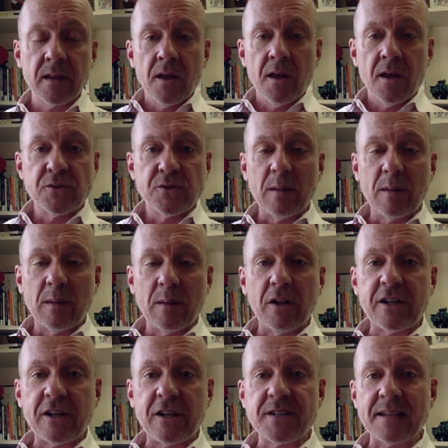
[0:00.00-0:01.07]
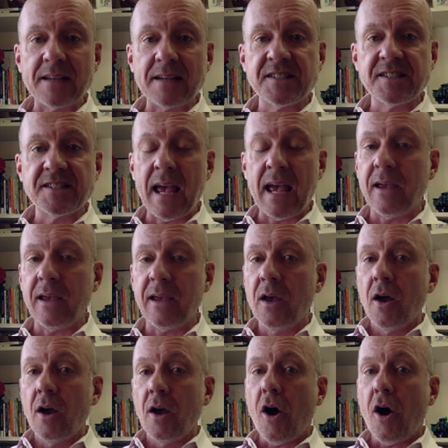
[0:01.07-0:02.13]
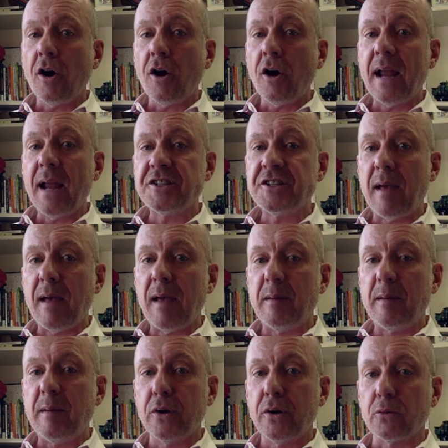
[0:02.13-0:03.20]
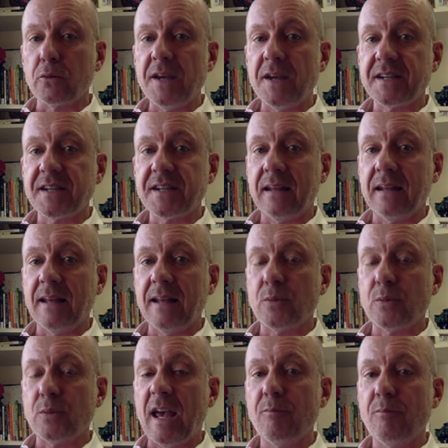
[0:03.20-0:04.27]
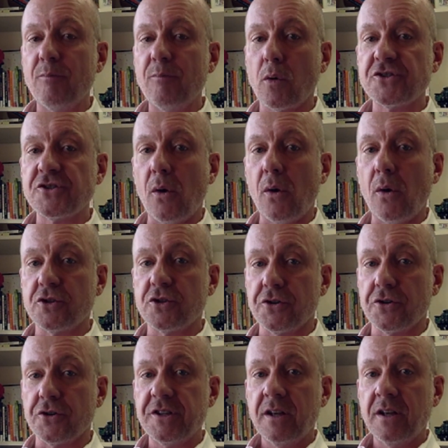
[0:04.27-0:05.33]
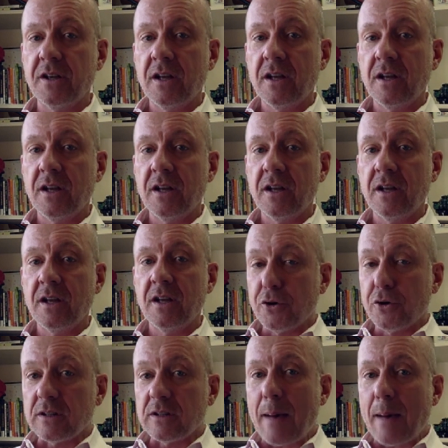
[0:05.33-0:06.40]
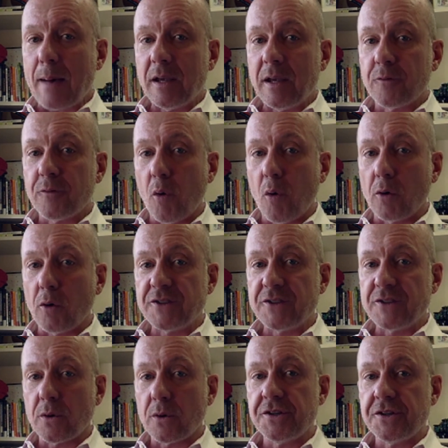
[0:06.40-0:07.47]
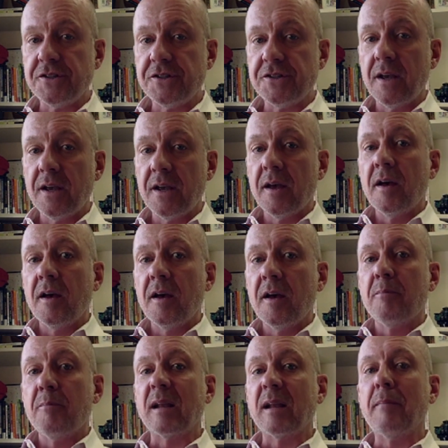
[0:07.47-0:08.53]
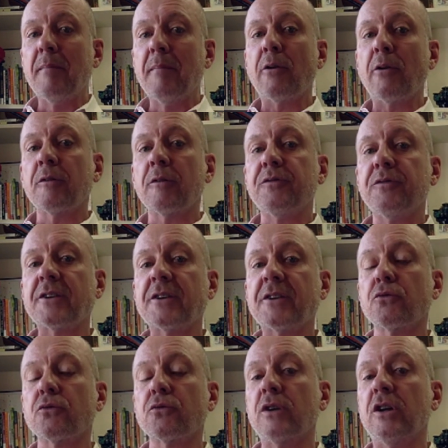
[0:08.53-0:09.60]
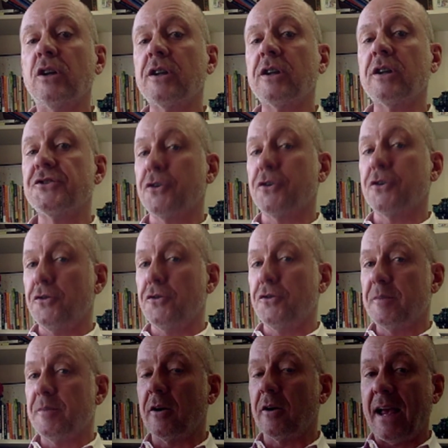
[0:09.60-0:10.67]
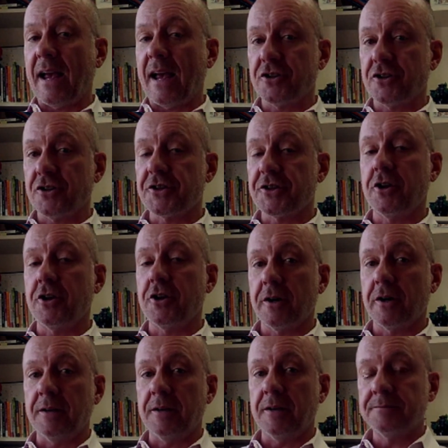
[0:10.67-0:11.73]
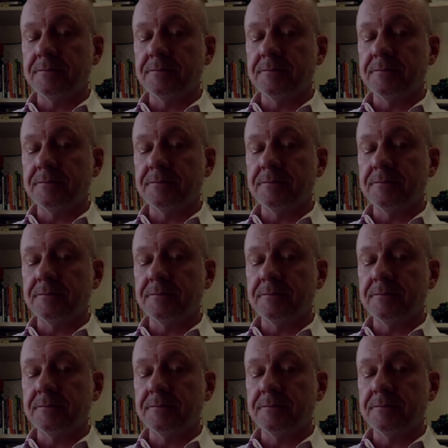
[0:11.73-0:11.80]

So when the military is saying our nation may be put at risk unless we have more soldiers, it's pure lobbying for more resources, but it may reflect real concerns about our national security.